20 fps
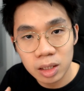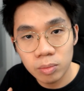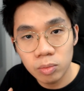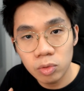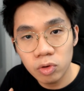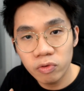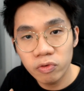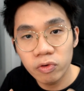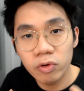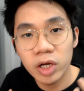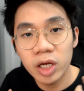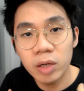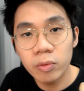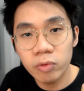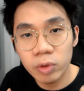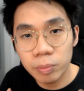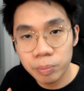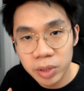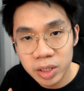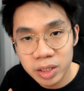The move will keep
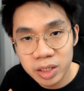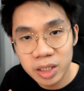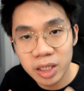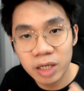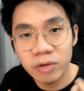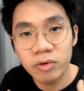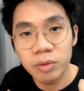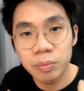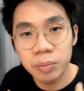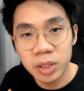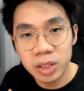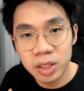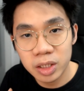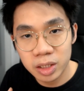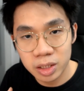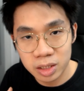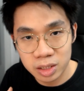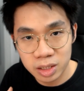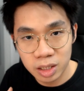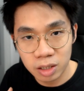repeating and
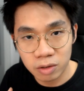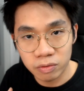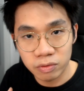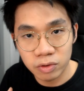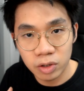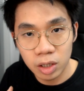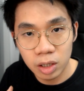repeating itself.